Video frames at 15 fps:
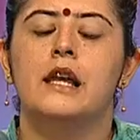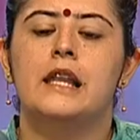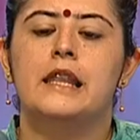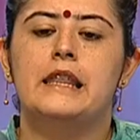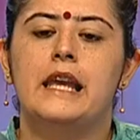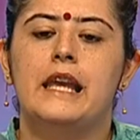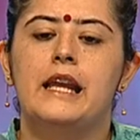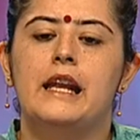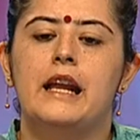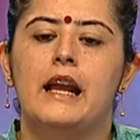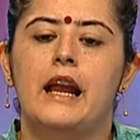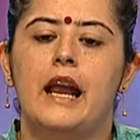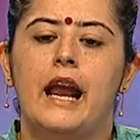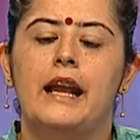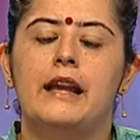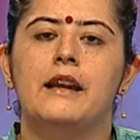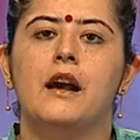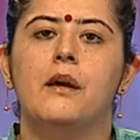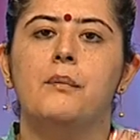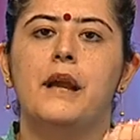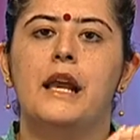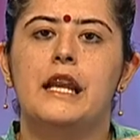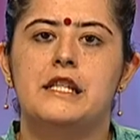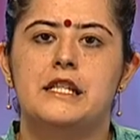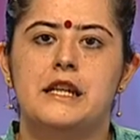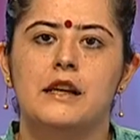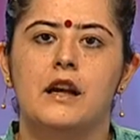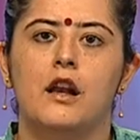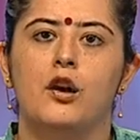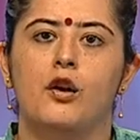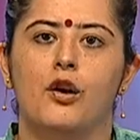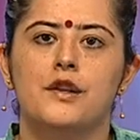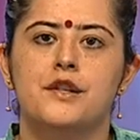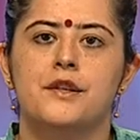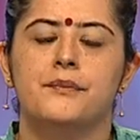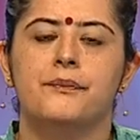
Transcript: they end up eating a lot